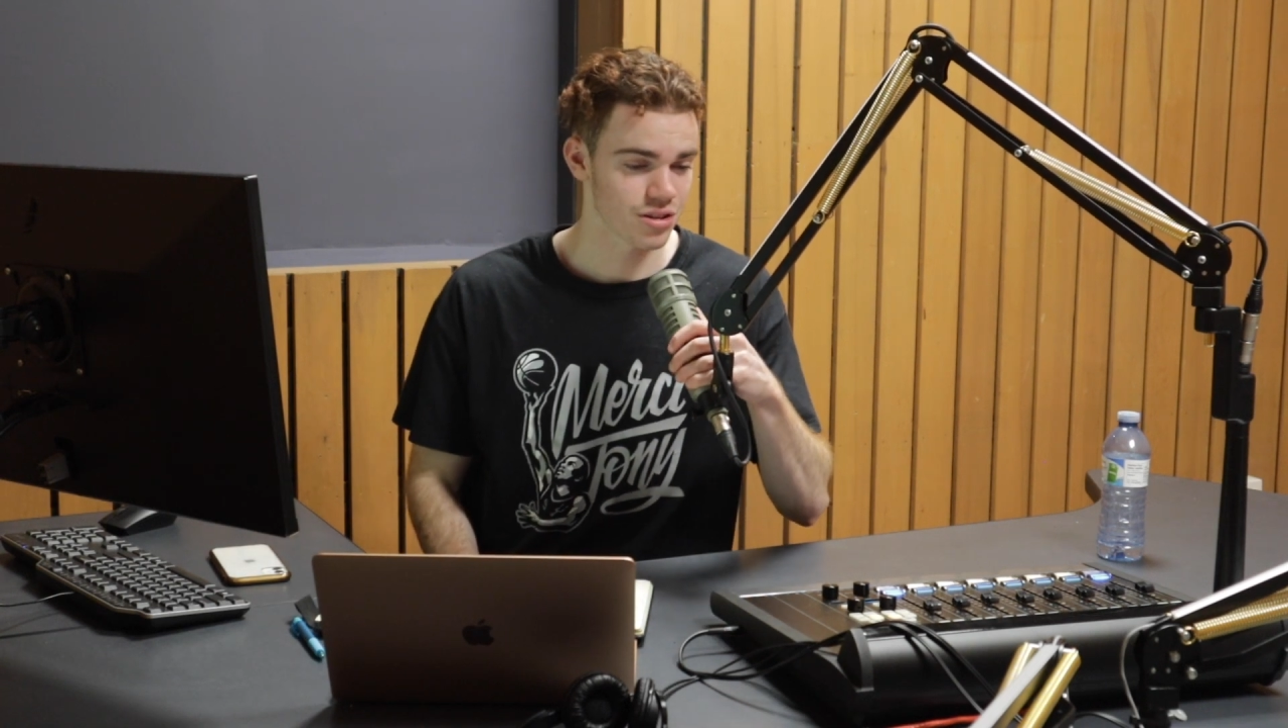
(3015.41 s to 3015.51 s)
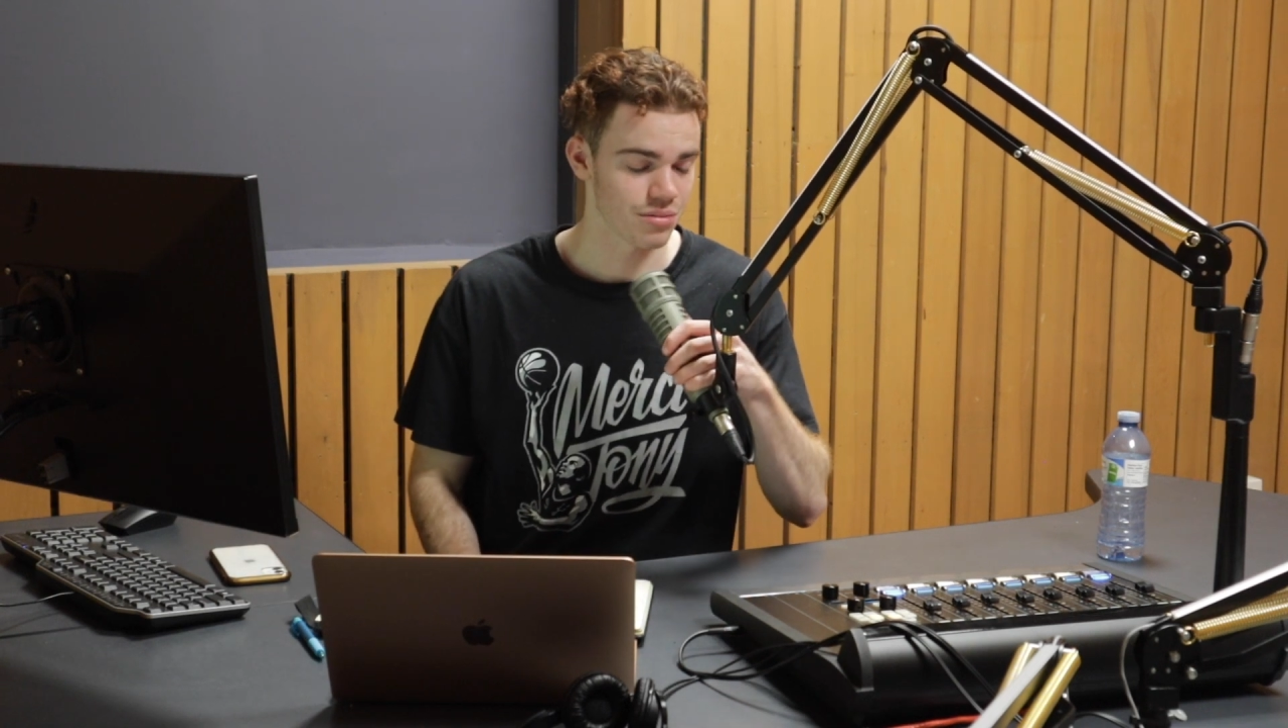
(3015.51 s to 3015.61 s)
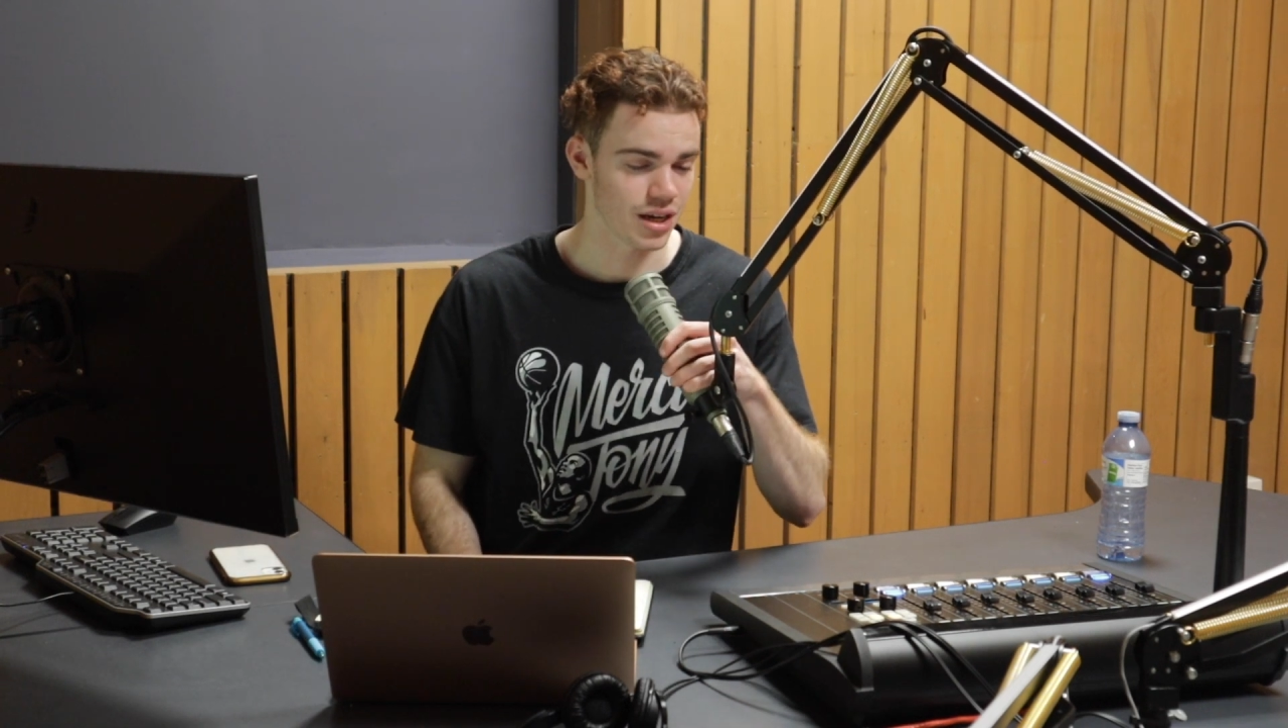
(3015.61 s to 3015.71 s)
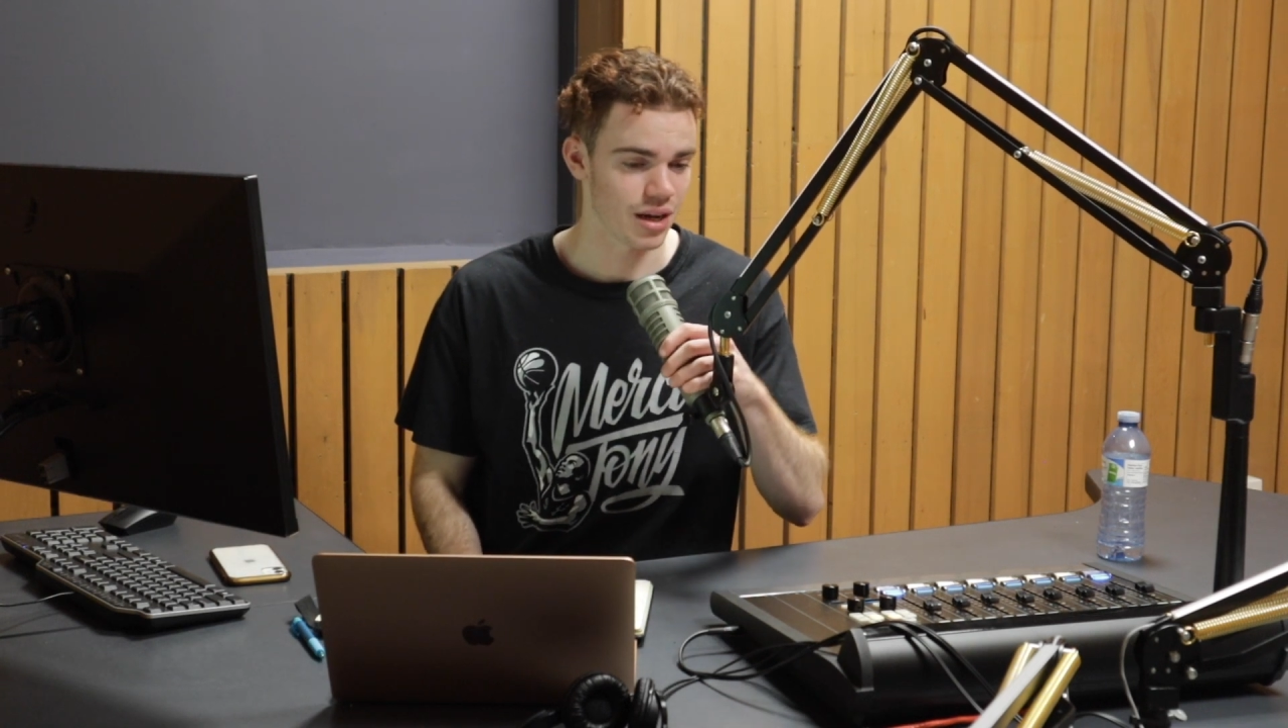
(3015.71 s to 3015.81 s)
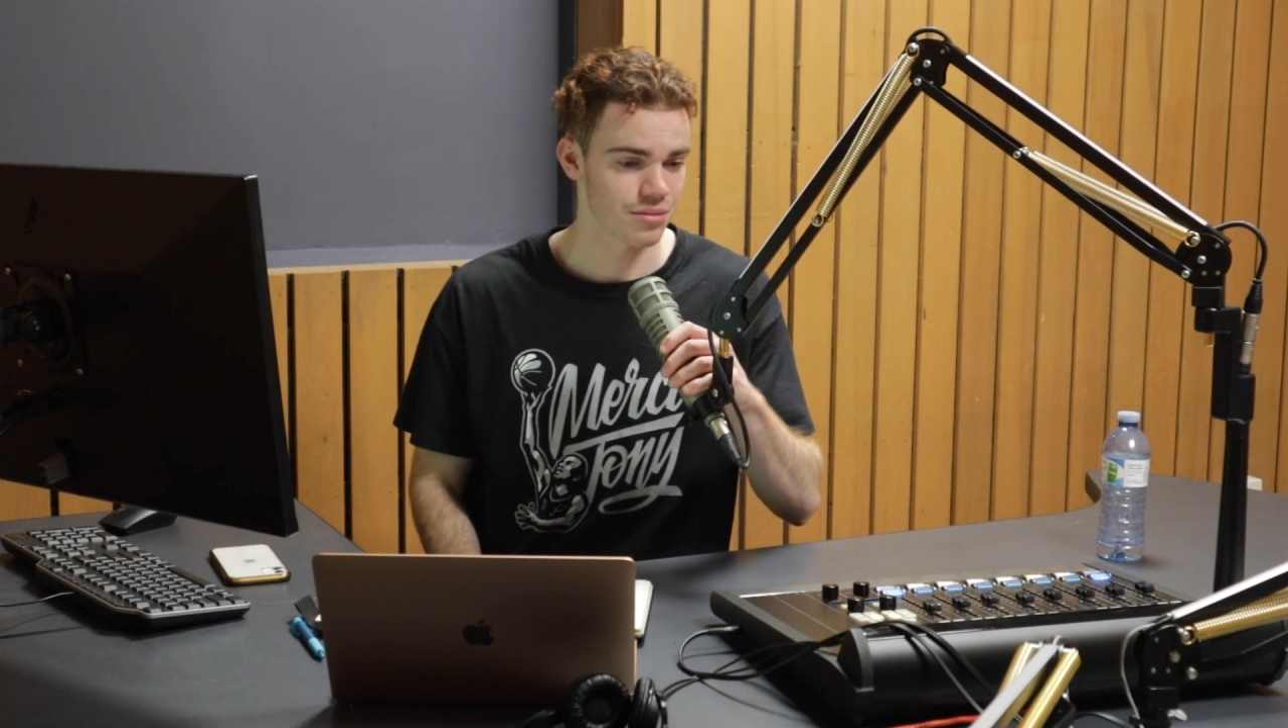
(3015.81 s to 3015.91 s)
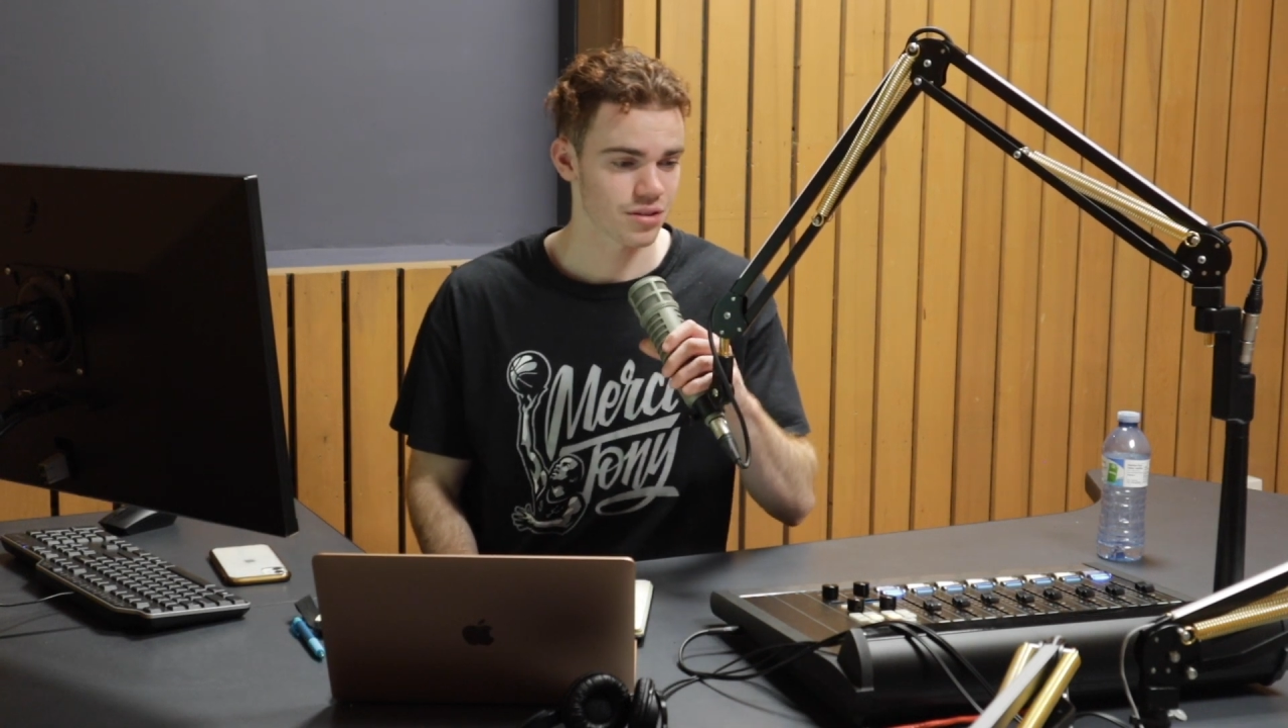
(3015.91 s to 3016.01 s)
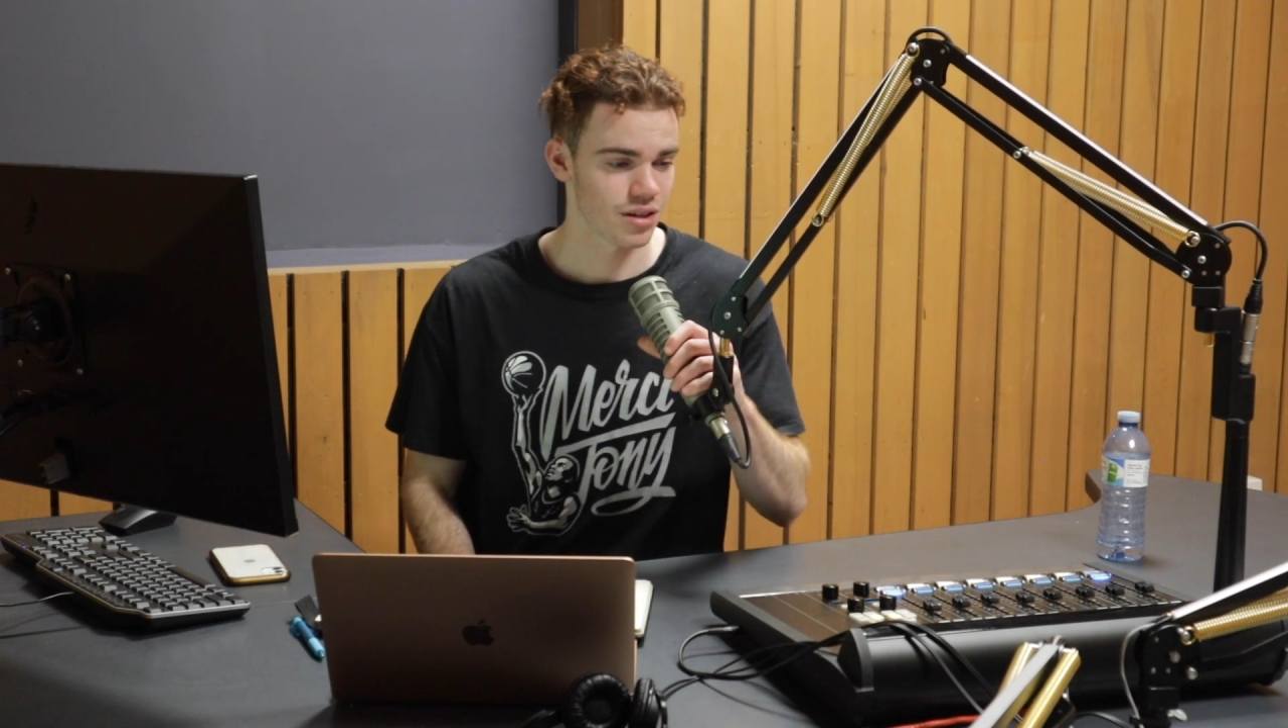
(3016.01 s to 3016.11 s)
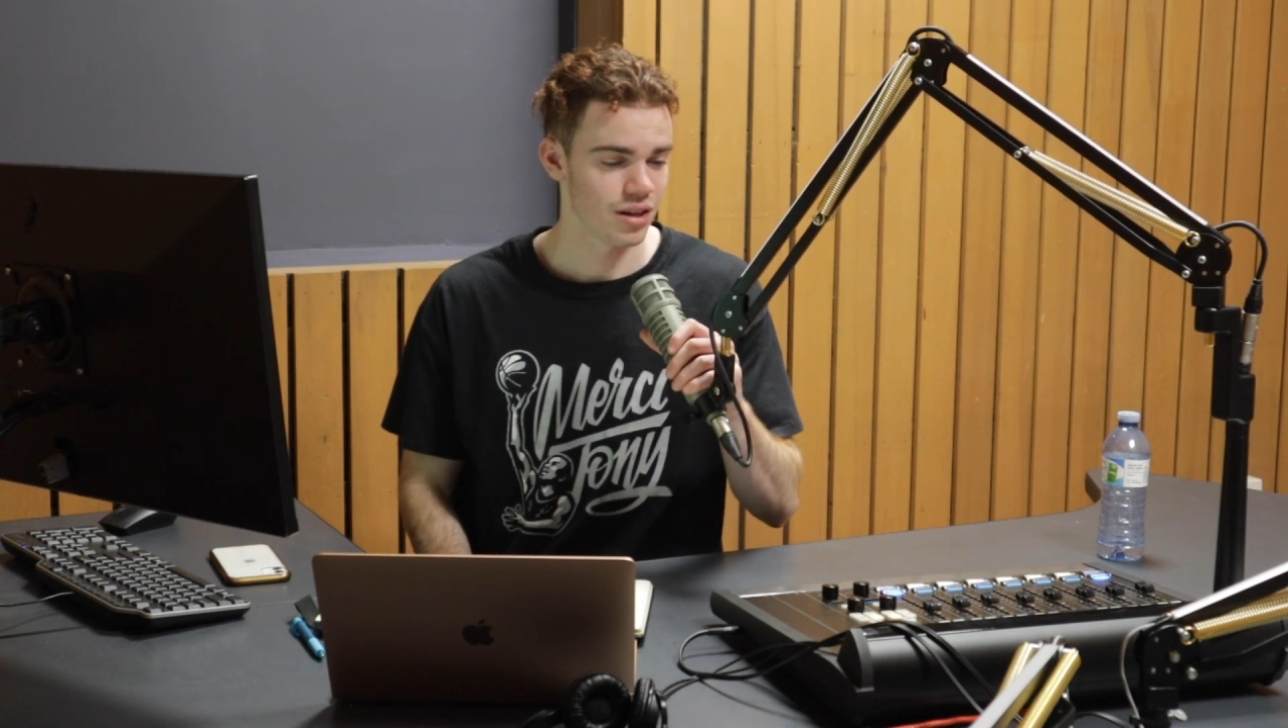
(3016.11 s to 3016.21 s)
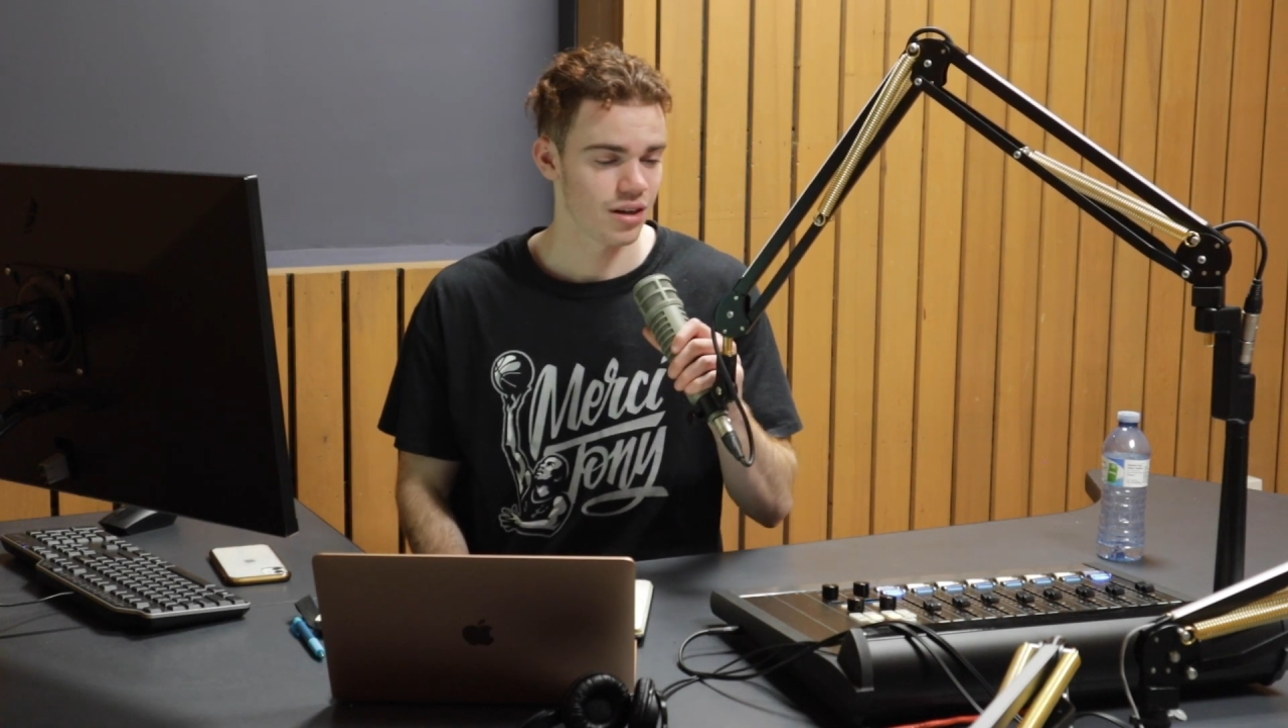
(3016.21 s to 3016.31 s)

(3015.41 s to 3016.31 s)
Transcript: sometimes.